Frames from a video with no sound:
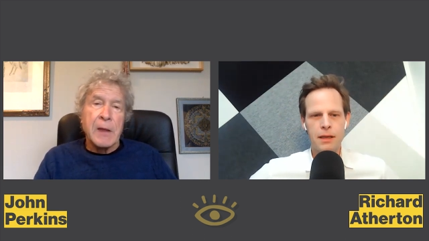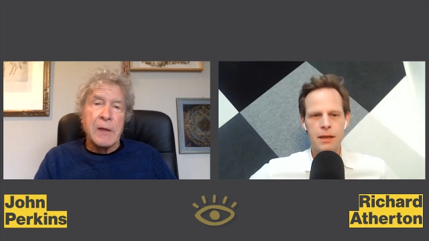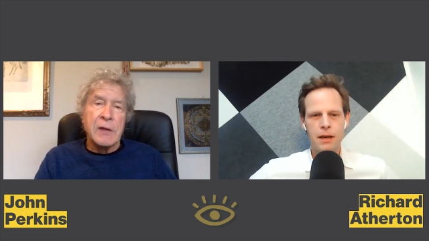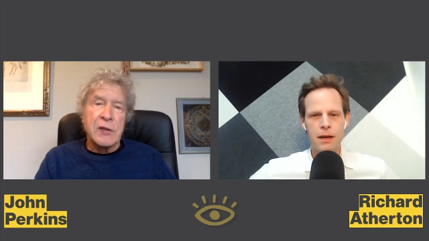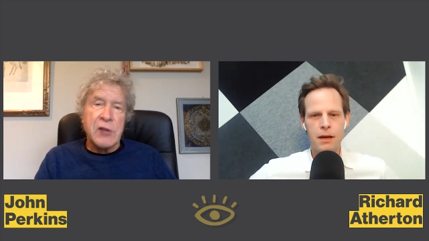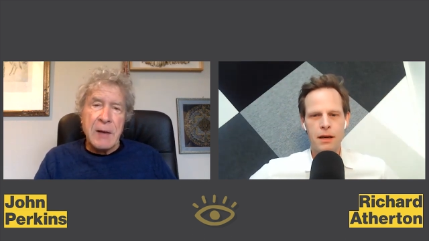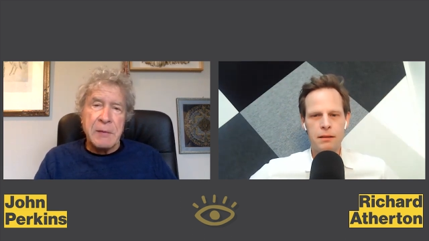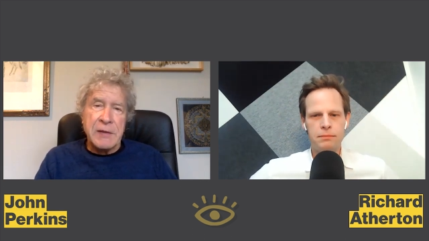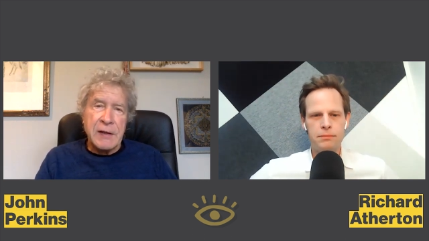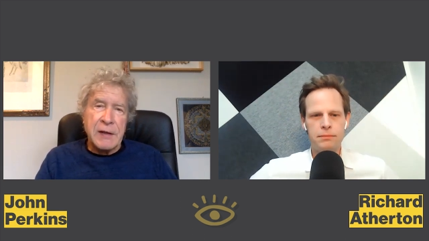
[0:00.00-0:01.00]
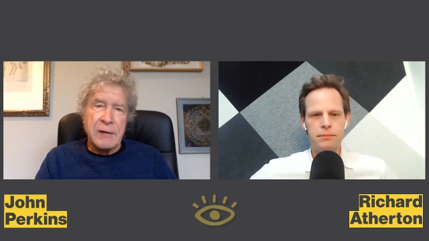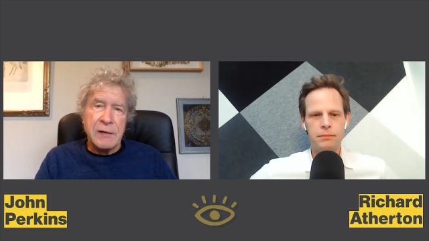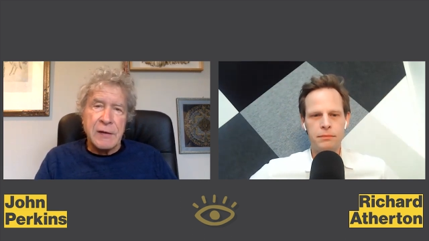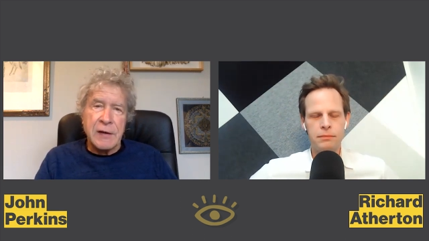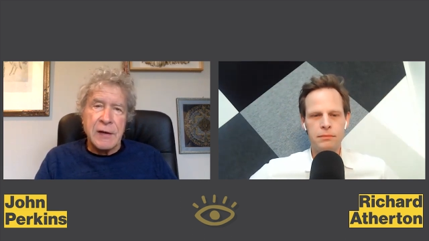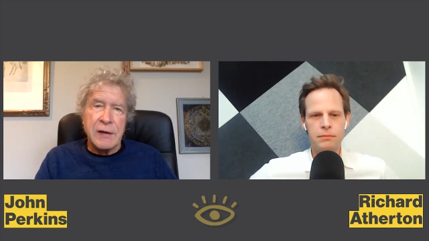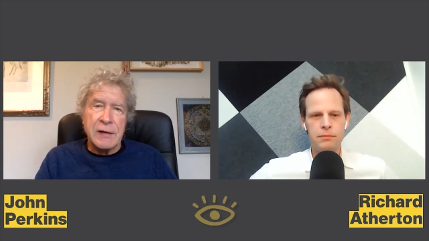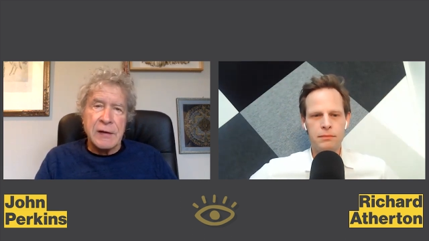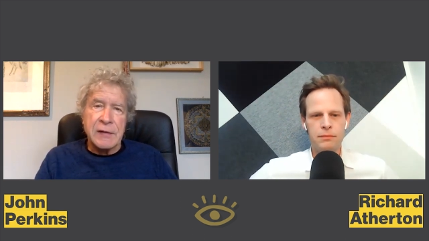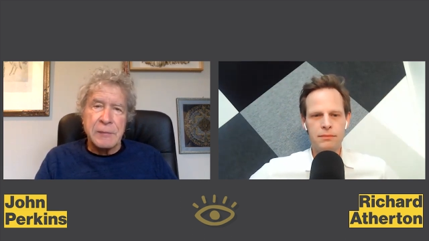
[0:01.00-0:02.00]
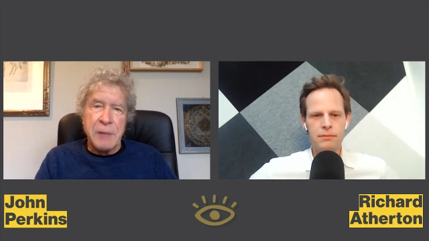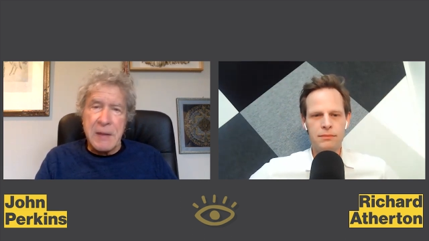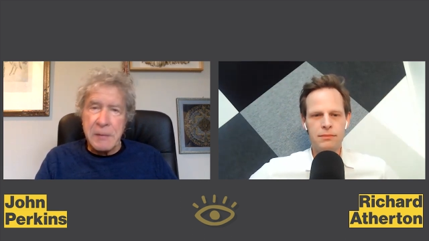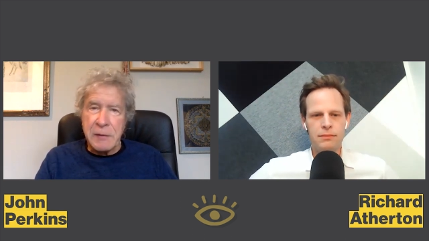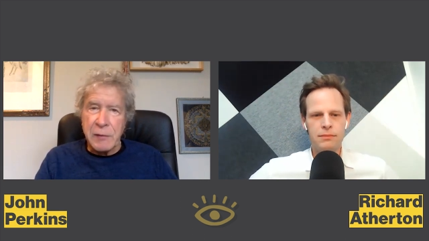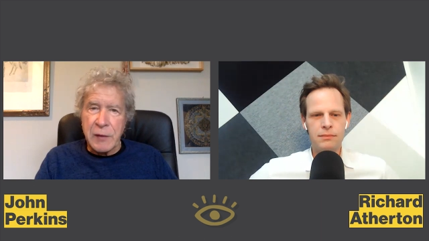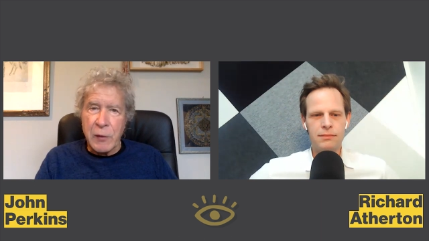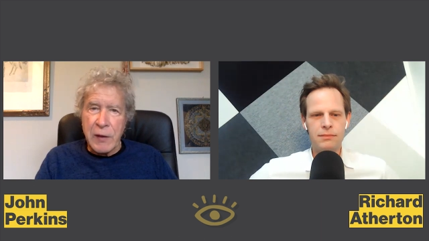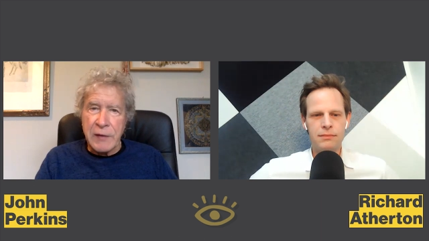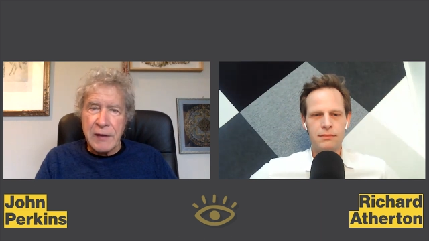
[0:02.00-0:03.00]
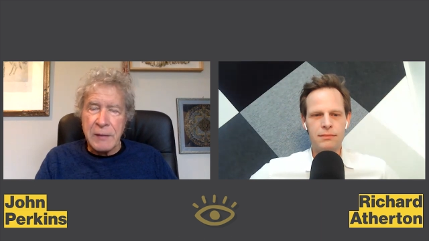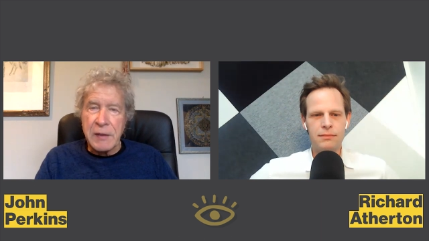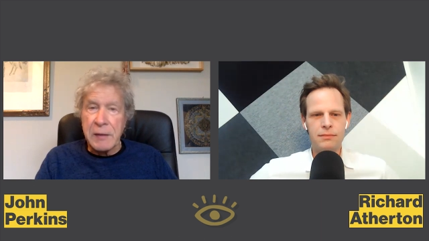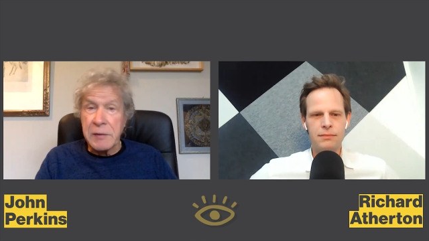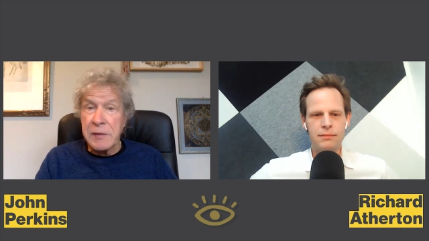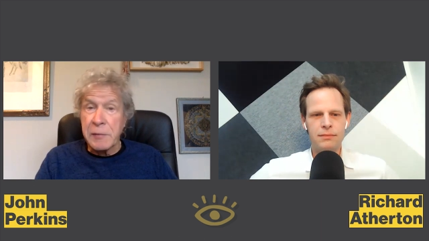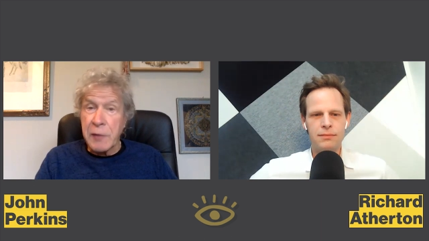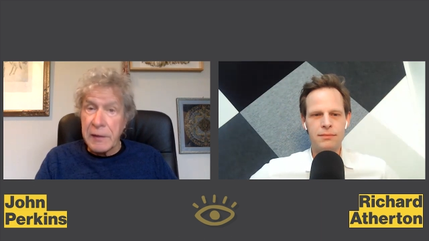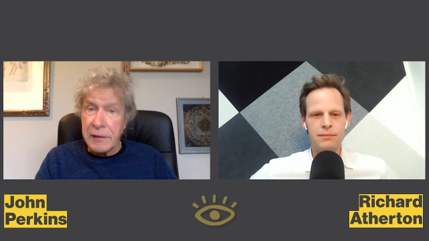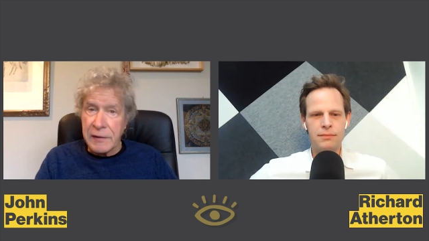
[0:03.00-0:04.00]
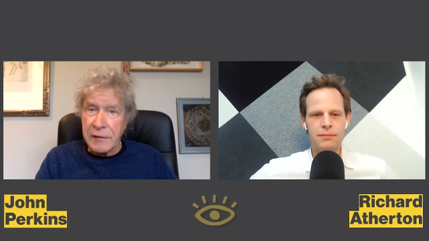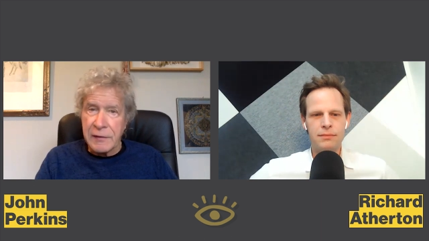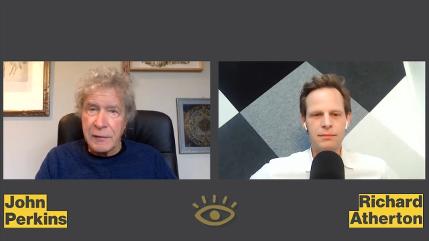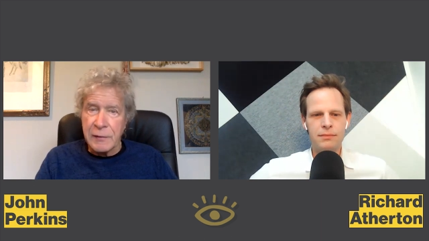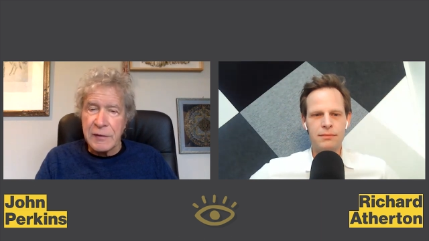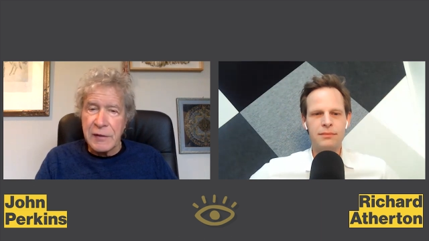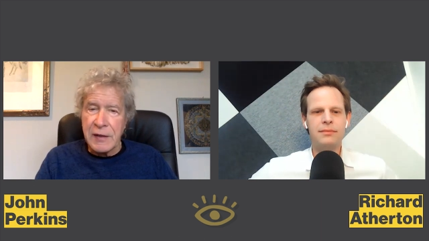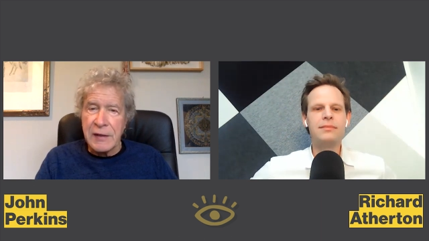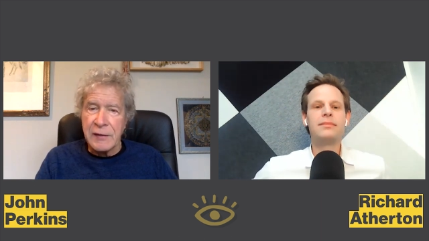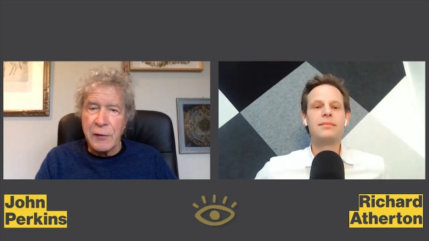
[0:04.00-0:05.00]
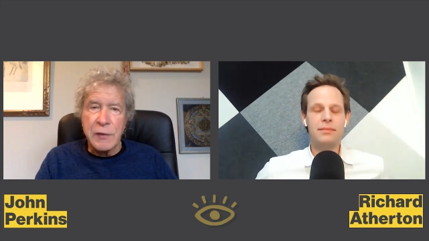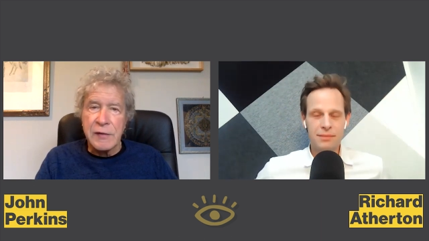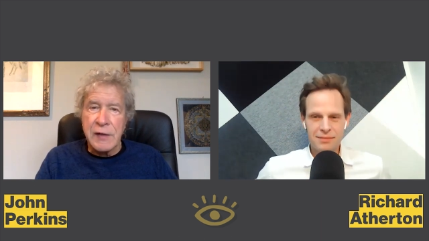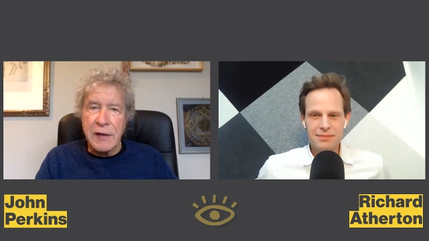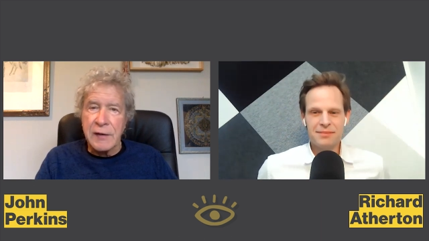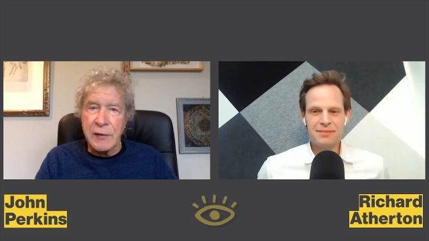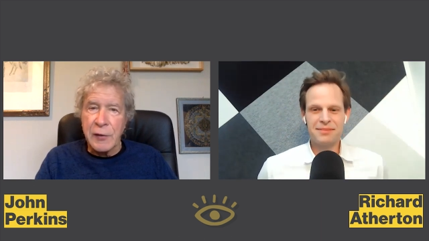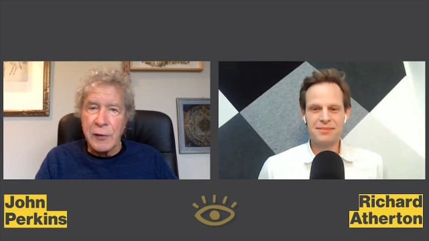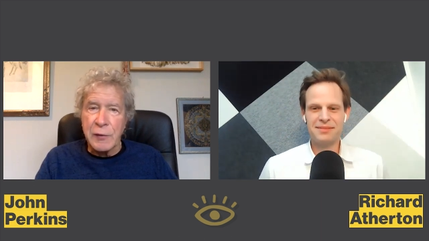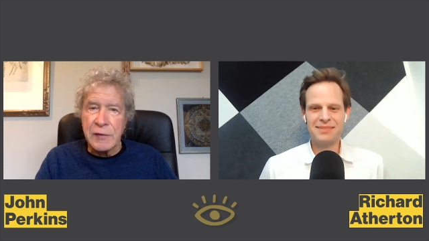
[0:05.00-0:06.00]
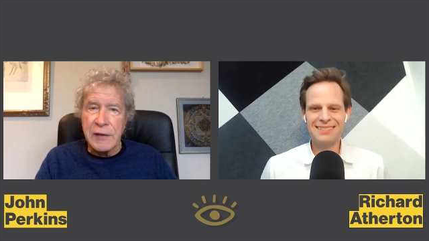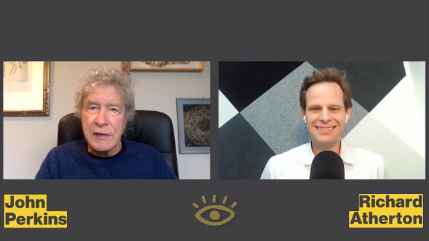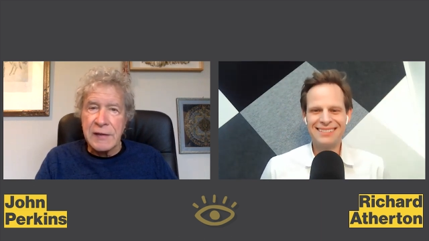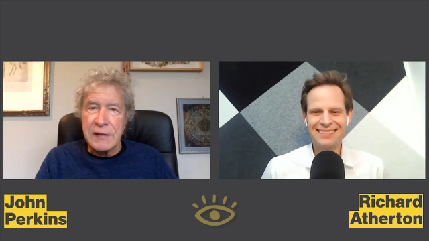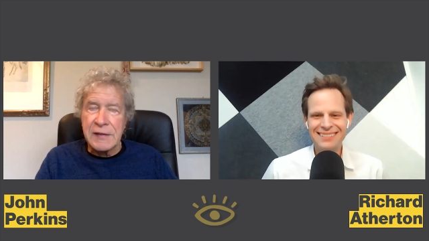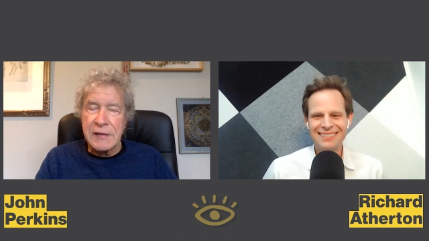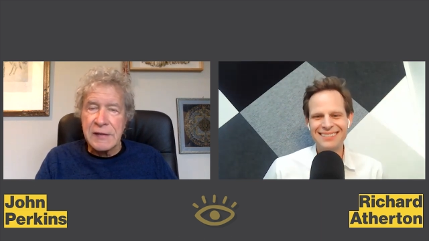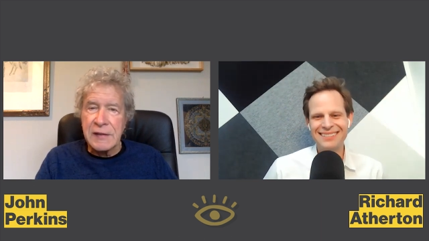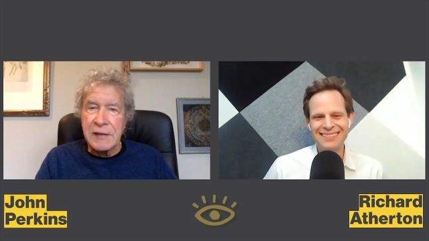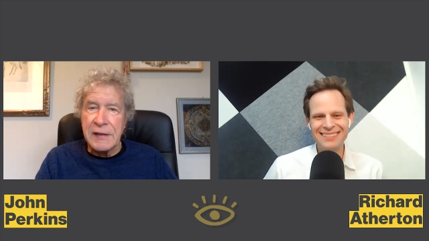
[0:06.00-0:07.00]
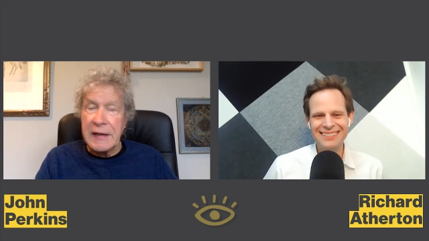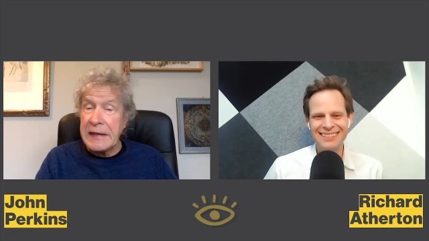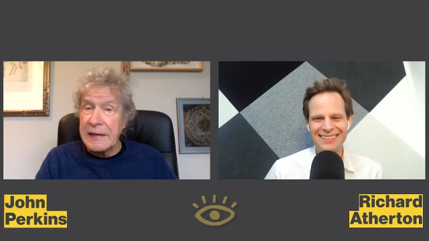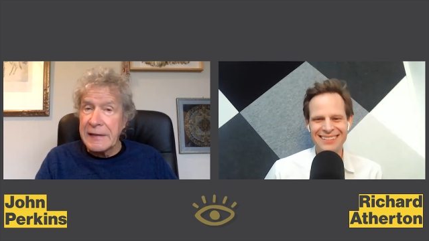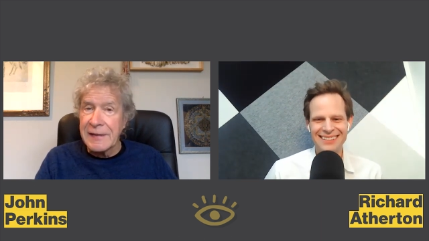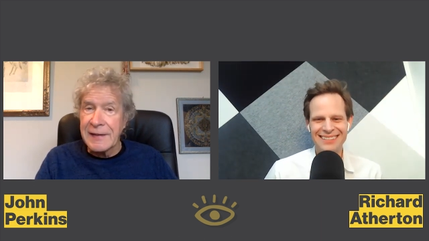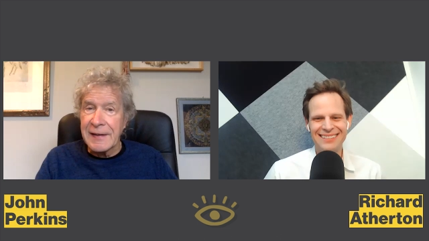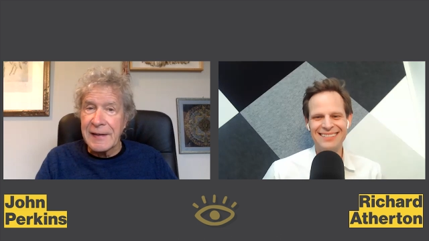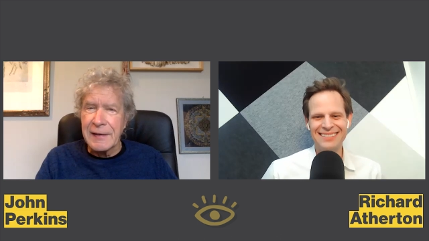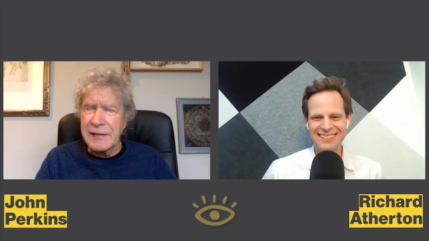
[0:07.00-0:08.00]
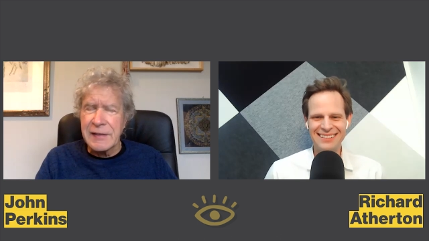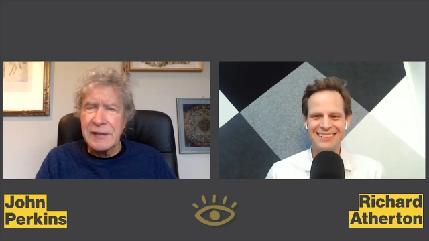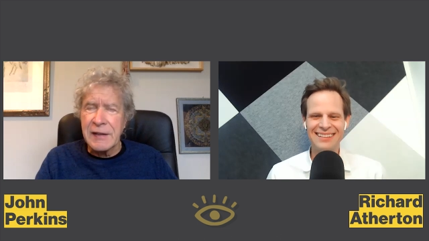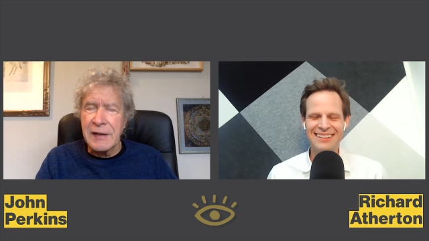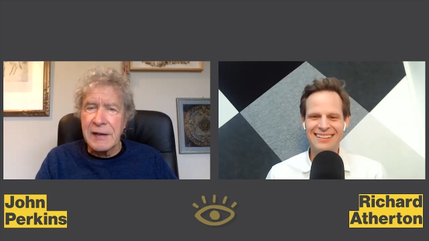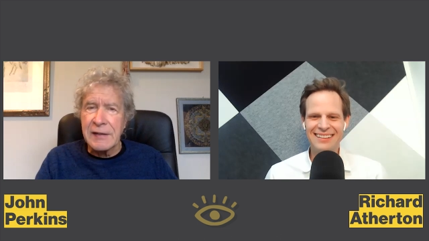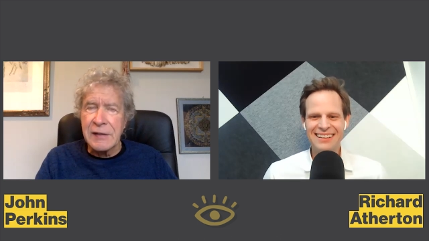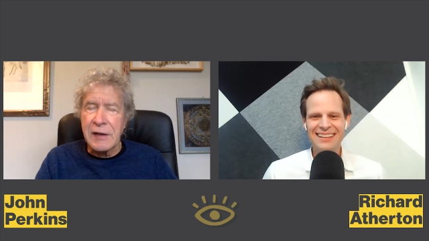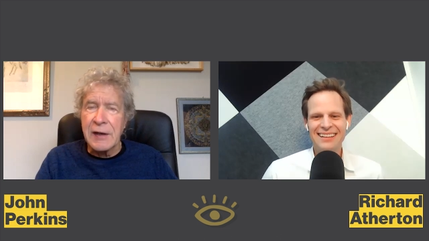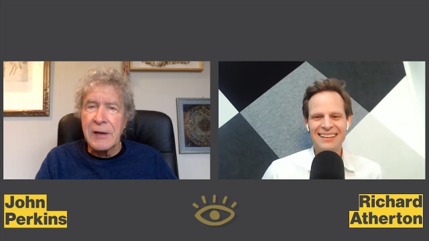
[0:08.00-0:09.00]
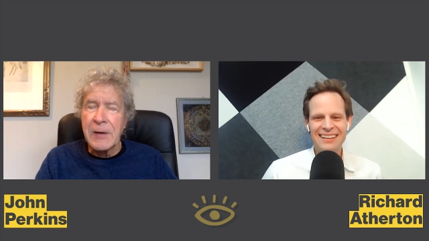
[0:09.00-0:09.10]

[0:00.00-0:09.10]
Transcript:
Speaker 1: The shaman then, uh, as payment, required that I become his apprentice, which I had no desire to do. It was 1968, uh, 69, sorry.